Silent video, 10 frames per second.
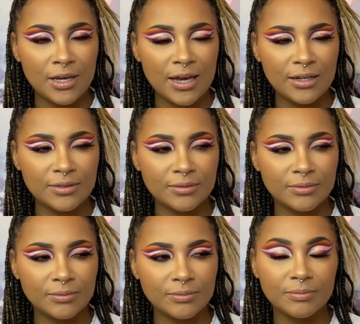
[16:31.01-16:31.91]
yet,
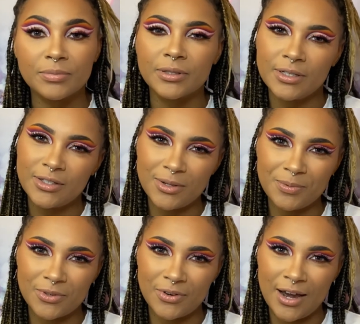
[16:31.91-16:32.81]
please
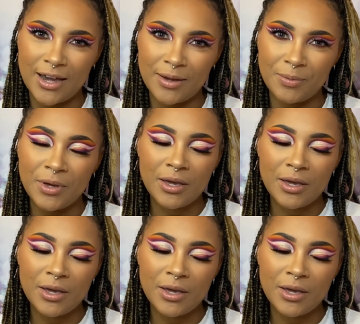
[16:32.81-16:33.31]
subscribe.